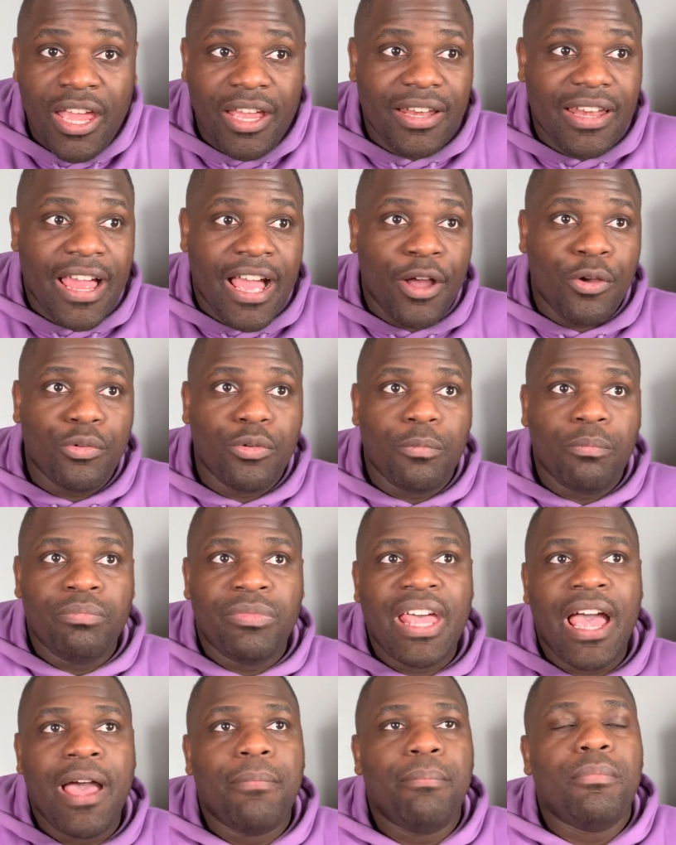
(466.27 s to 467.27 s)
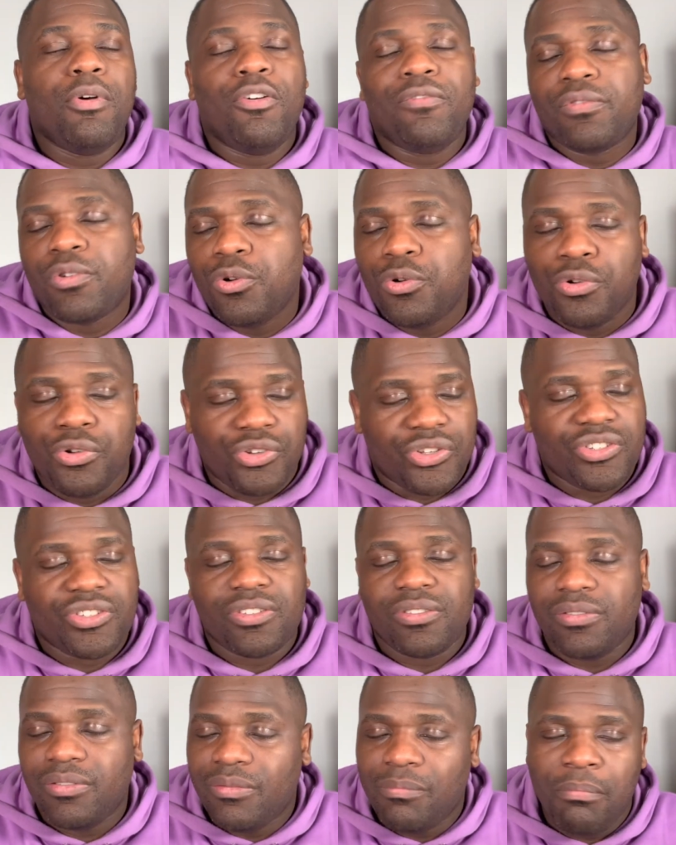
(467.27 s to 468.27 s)
Now, that, of course,
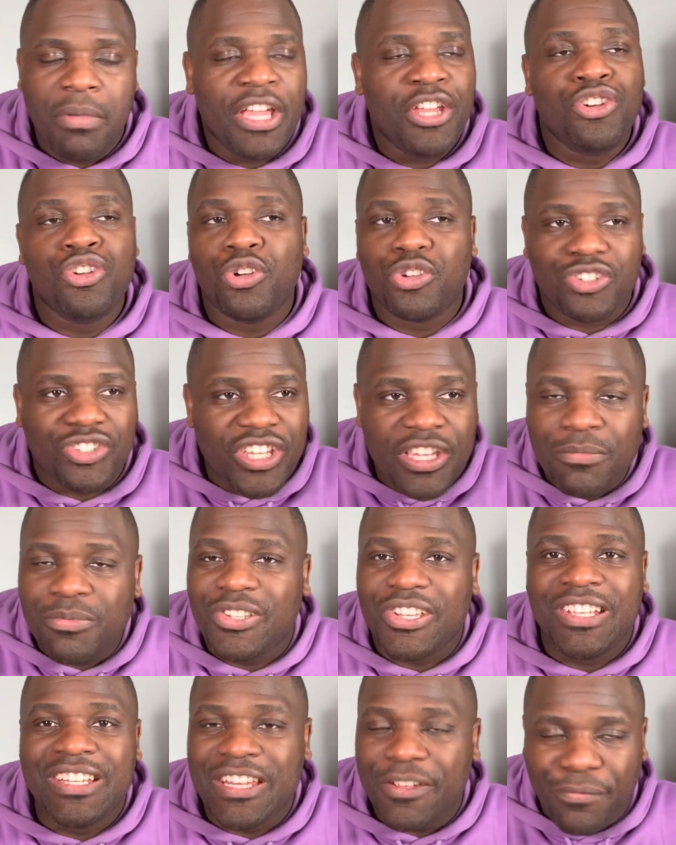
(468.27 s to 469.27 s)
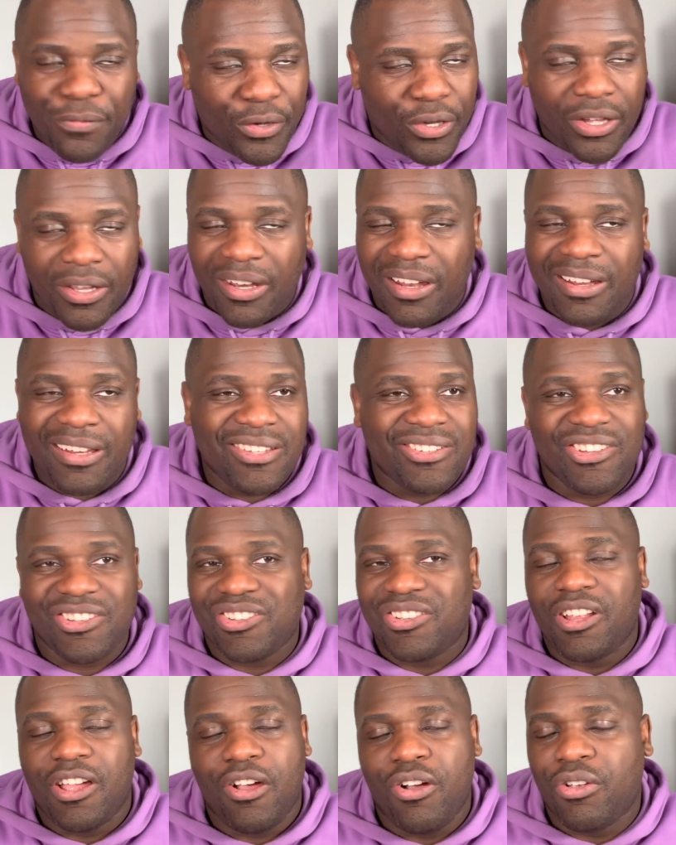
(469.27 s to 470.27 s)
may not seem significant, and it's
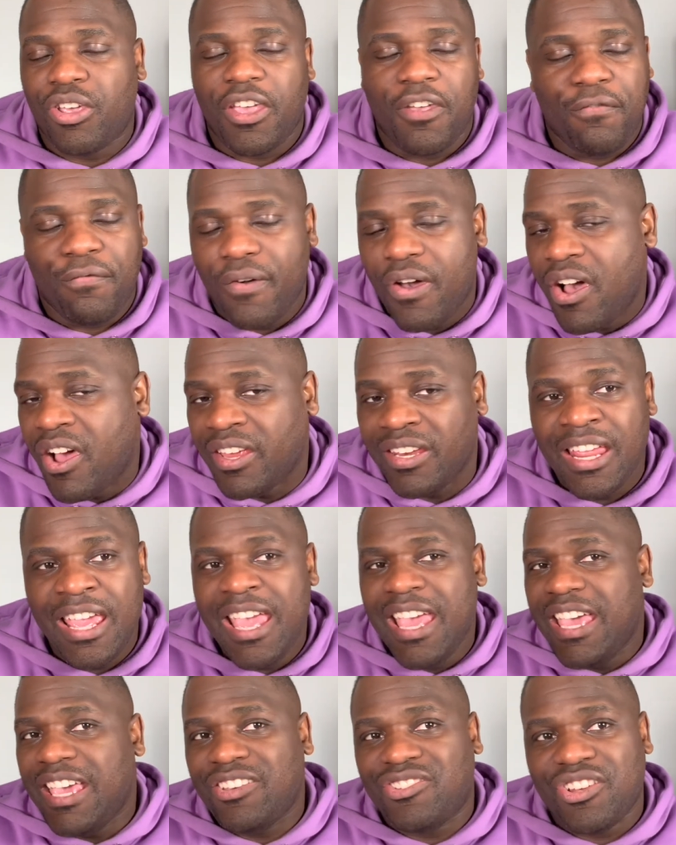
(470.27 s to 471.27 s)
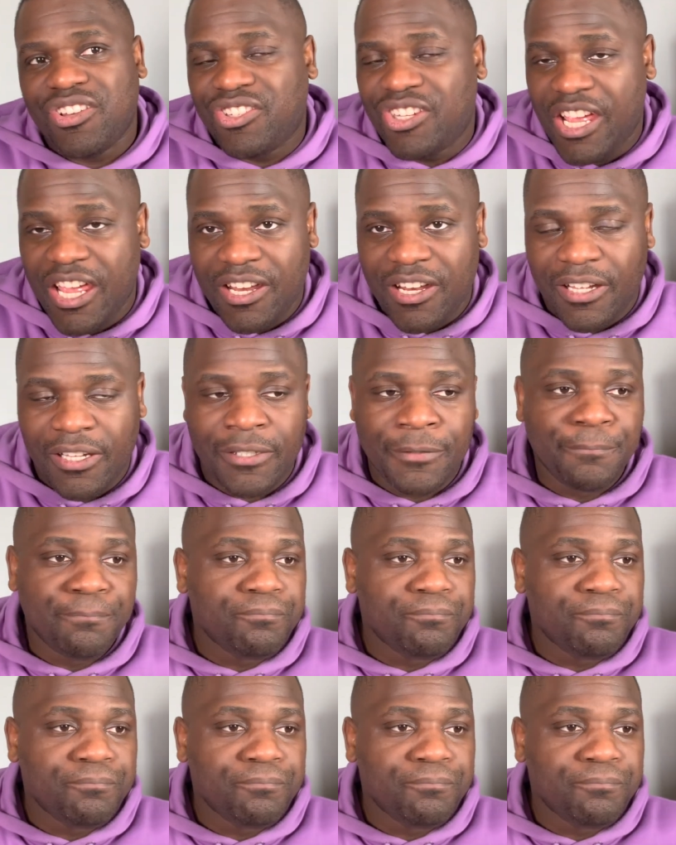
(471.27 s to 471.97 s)
just like, okay, fine, it's a tenner.